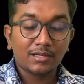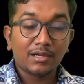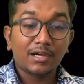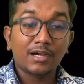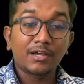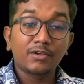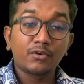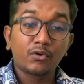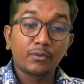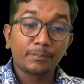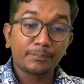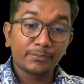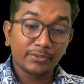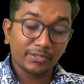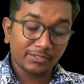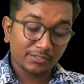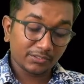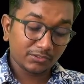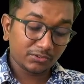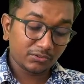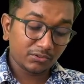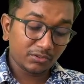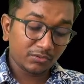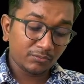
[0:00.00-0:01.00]
I hope you
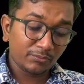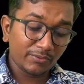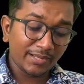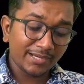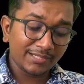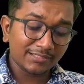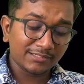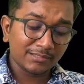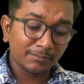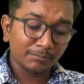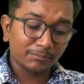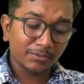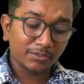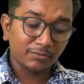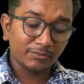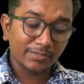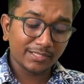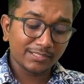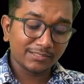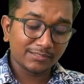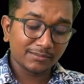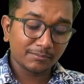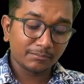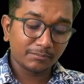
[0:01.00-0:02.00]
understood. Very simple,
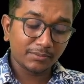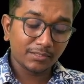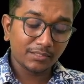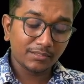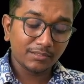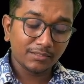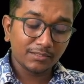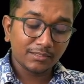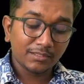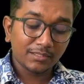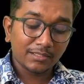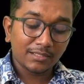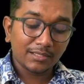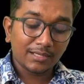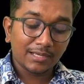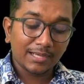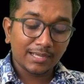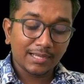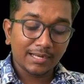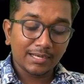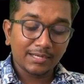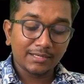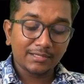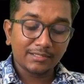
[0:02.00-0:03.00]
very simple.
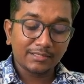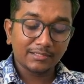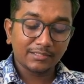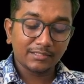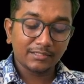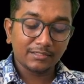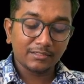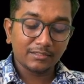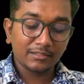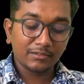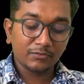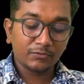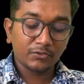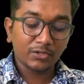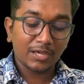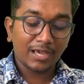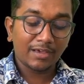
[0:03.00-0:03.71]
And if you